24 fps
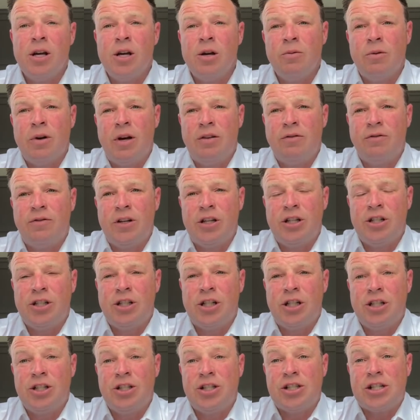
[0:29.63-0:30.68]
when
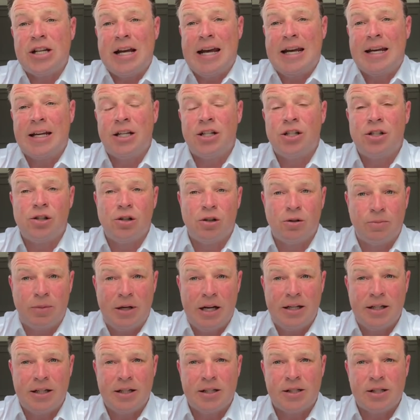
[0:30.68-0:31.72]
finishing second. Showed
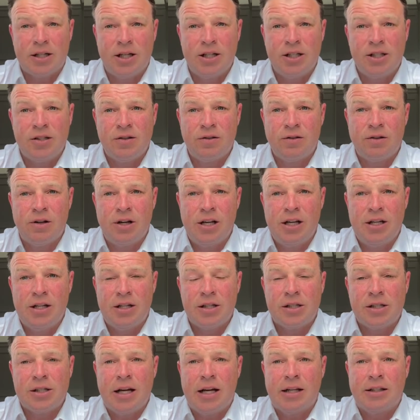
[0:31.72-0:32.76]
plenty of signs of
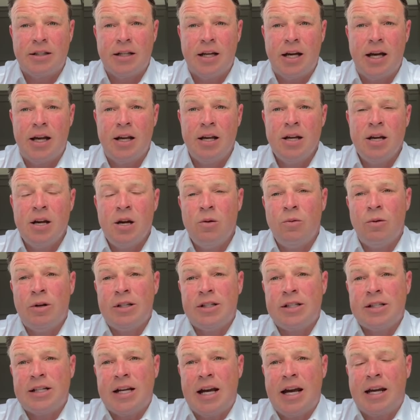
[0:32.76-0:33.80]
greenness that day when
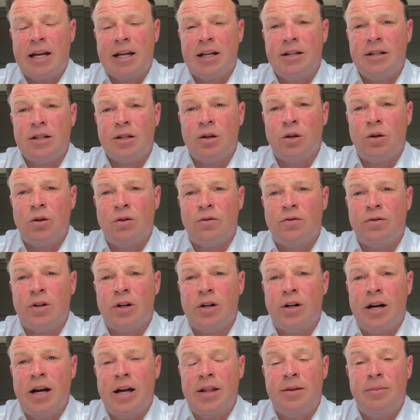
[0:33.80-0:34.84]
second
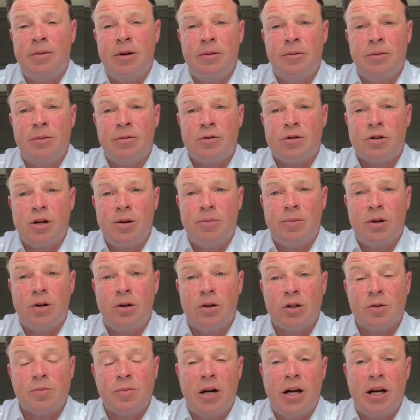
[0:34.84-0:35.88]
over the minimum trip, of
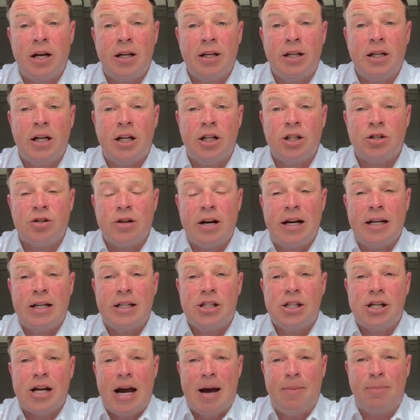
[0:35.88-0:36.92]
course, behind Contrelli
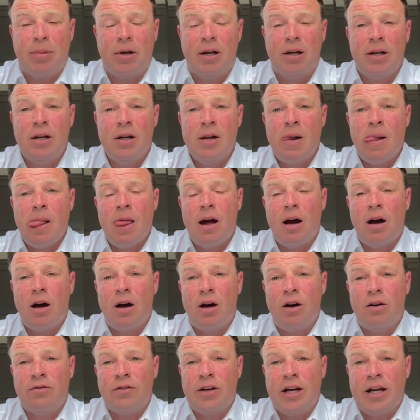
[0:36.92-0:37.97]
Chapel
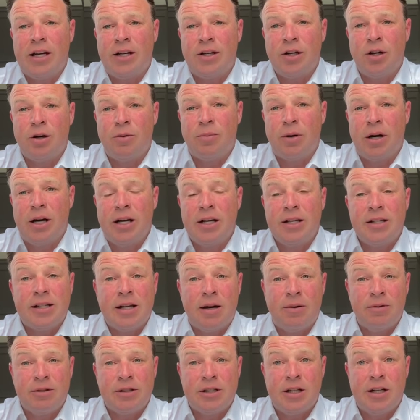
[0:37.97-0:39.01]
of Aidan O'Brien's.
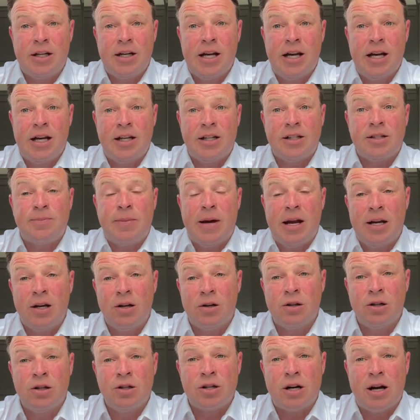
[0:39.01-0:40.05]
That was at Naas. Penny
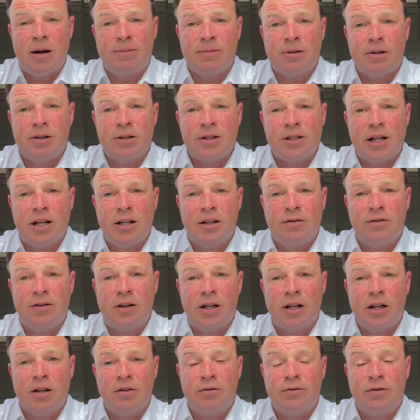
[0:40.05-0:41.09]
only dropped her inside the
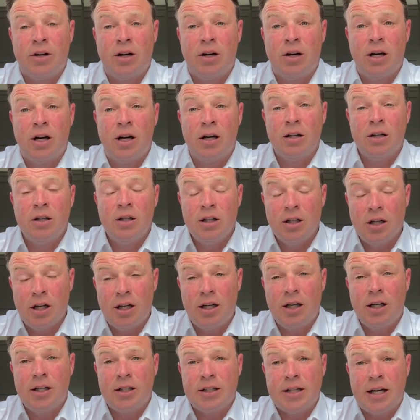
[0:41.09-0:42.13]
final furlong. I
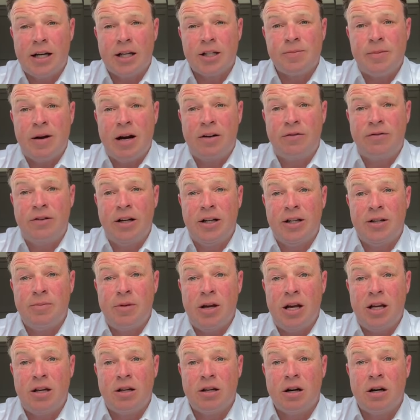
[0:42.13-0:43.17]
think it'll take a smart filly to
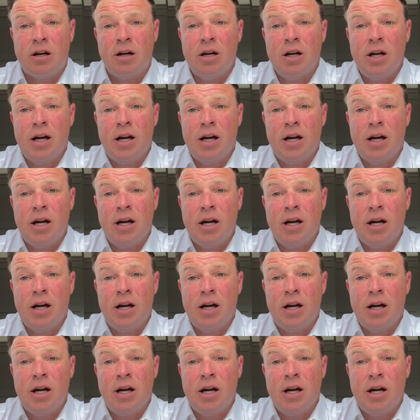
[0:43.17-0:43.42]
beat her